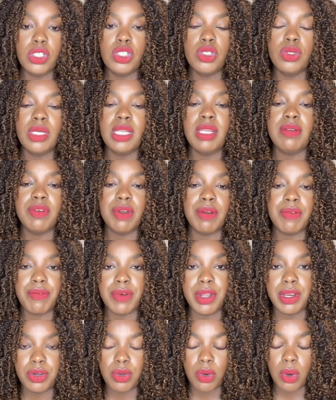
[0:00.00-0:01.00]
Would you leave your
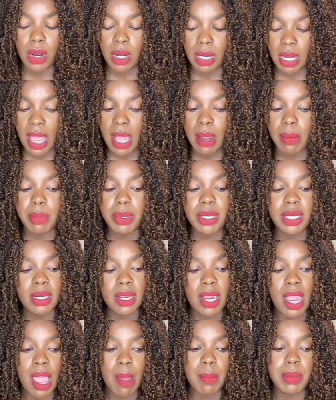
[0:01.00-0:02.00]
front door unlocked? Put
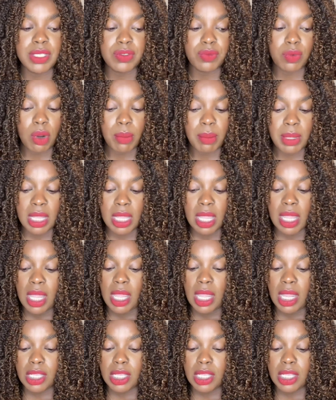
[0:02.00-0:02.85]
in the comments for me